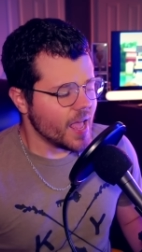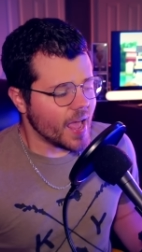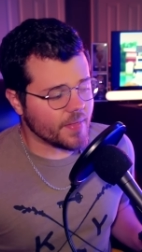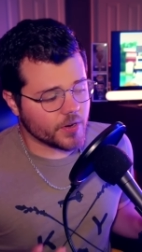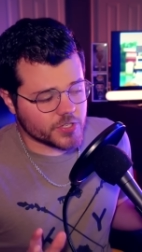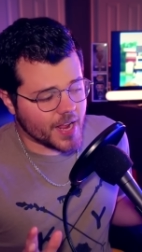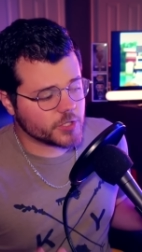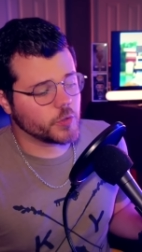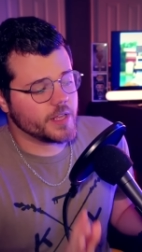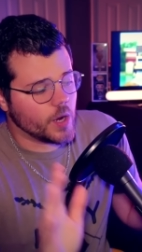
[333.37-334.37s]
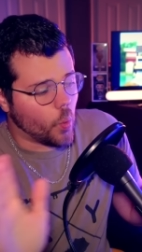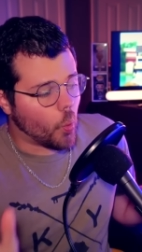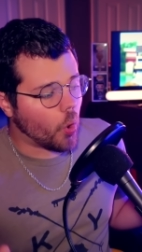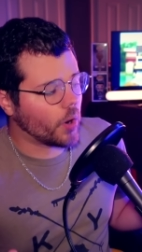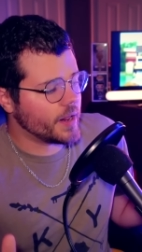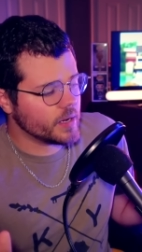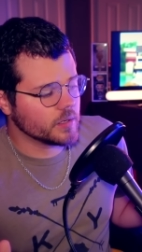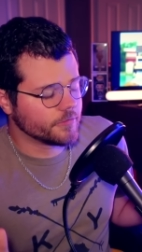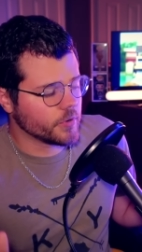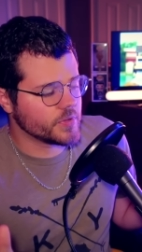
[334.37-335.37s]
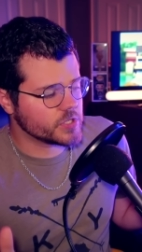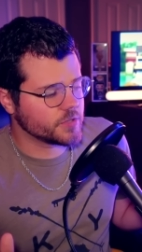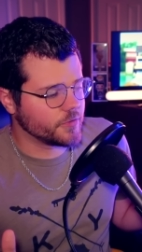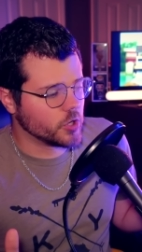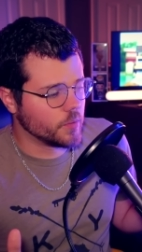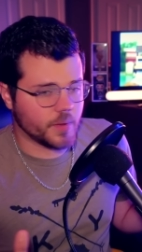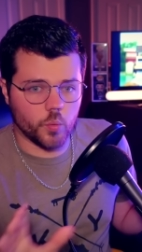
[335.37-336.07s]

And there's actually a warning for this film.